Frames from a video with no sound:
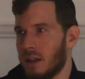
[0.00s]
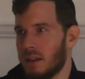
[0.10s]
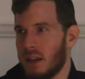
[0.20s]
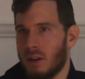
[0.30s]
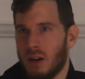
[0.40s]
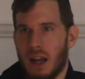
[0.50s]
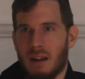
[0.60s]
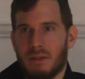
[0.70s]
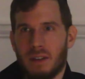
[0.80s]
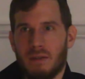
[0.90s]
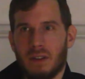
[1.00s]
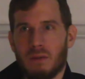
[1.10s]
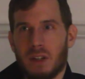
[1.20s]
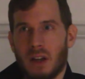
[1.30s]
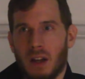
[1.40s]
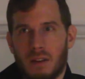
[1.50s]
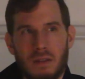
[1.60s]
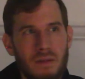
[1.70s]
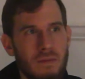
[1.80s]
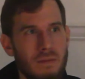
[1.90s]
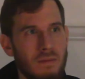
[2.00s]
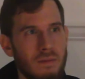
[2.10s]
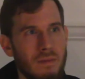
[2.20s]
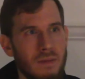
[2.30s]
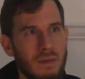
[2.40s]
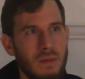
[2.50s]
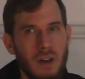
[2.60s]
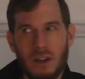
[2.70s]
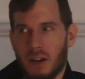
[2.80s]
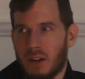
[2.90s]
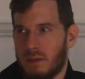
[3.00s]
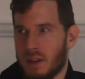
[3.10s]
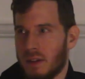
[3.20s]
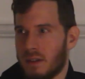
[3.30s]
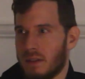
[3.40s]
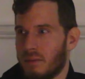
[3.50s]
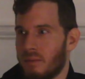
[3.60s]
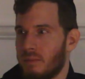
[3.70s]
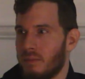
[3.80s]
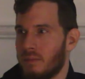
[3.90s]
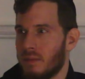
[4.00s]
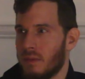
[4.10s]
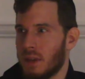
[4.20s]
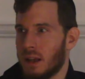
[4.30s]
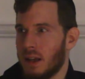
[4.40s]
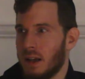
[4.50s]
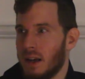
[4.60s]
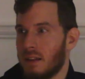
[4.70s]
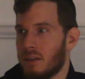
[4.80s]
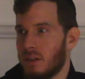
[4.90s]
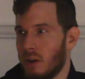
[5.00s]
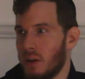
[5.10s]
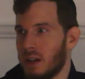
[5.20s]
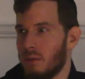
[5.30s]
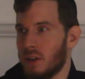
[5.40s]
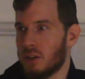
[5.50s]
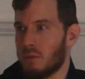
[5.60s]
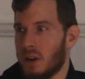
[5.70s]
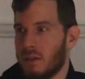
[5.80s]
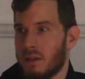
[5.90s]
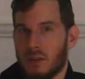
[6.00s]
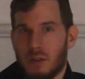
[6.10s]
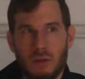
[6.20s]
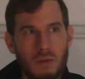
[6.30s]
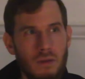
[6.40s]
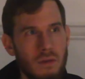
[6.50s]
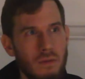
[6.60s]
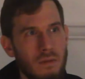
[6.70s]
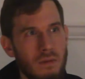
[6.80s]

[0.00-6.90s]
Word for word: They all have different results on our nervous system. It's knowing which ones to choose